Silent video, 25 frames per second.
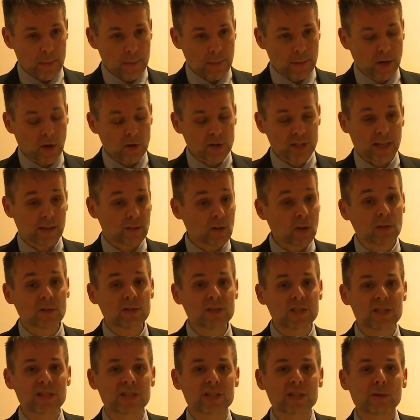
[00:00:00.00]
because
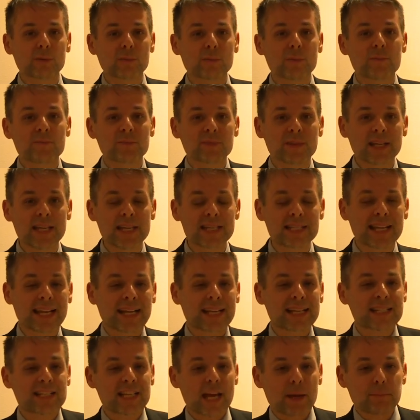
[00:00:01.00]
Catholicism is an
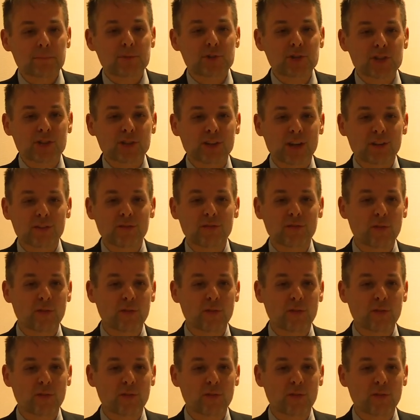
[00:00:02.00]
exceptional